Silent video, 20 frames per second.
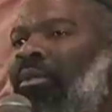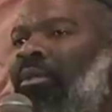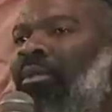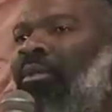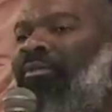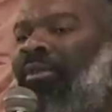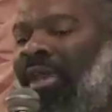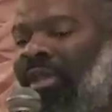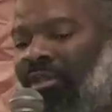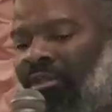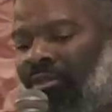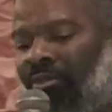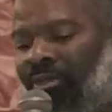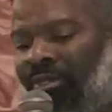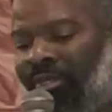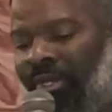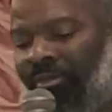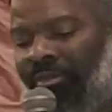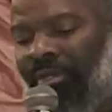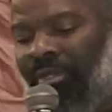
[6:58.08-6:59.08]
if I could do
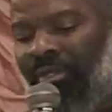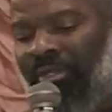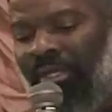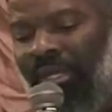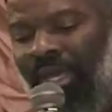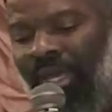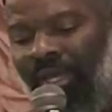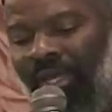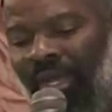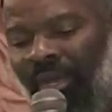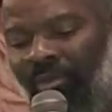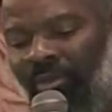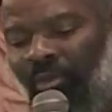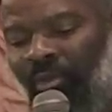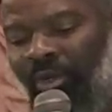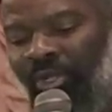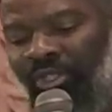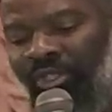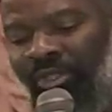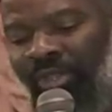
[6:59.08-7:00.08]
something tonight, I would
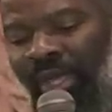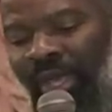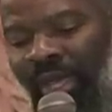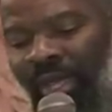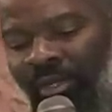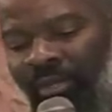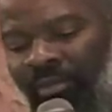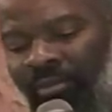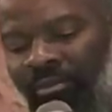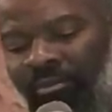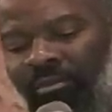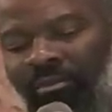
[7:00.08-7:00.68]
wish that